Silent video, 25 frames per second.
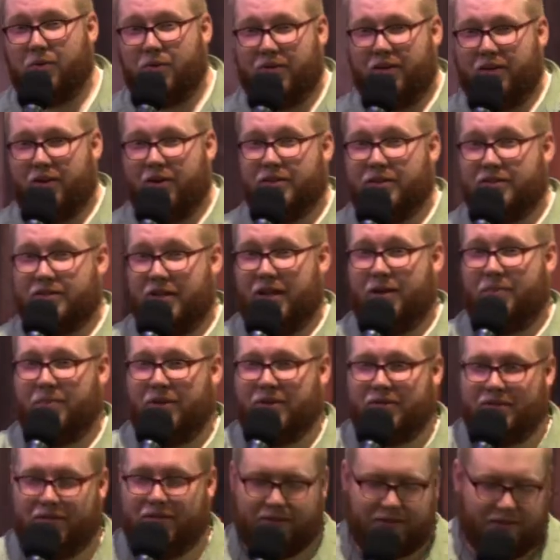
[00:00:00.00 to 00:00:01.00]
like with our
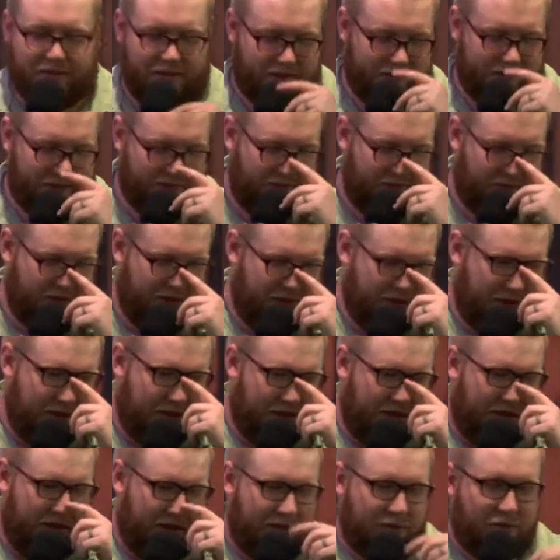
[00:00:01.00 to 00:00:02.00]
assignments and stuff.
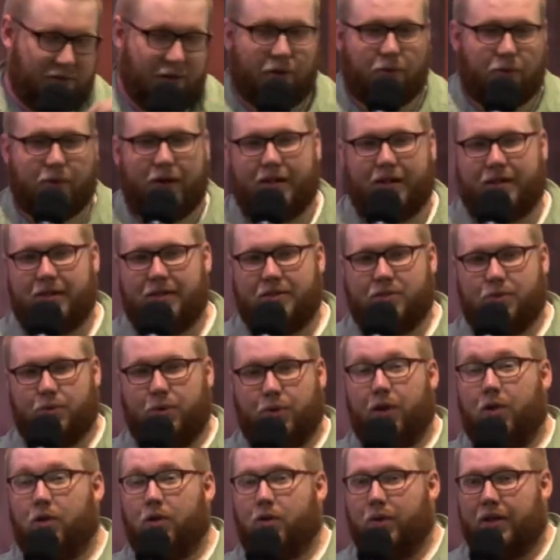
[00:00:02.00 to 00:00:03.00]
So I read
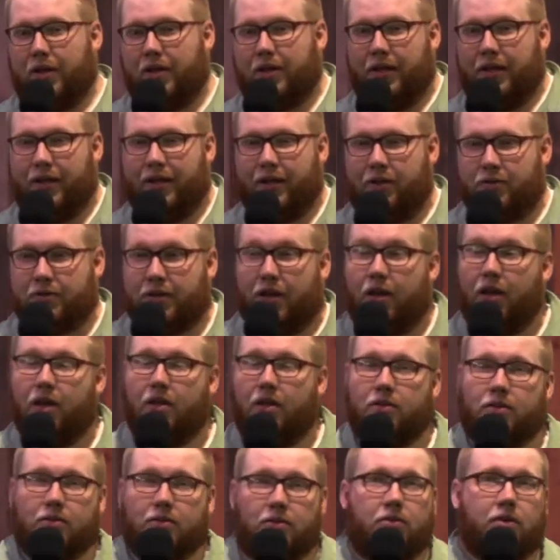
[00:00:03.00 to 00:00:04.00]
this real quickly and I was like,
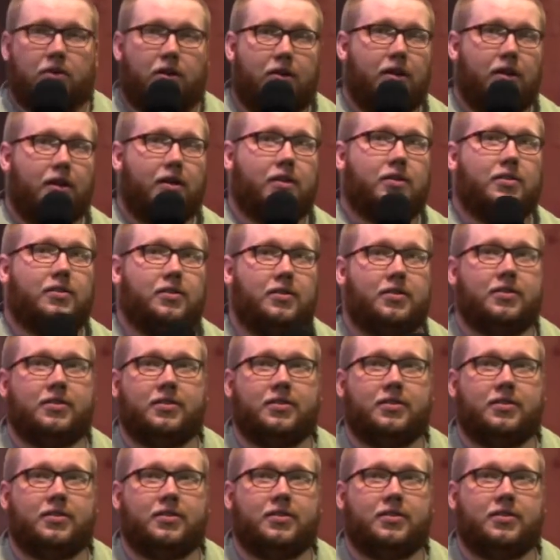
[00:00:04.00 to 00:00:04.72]
oh, cool, okay.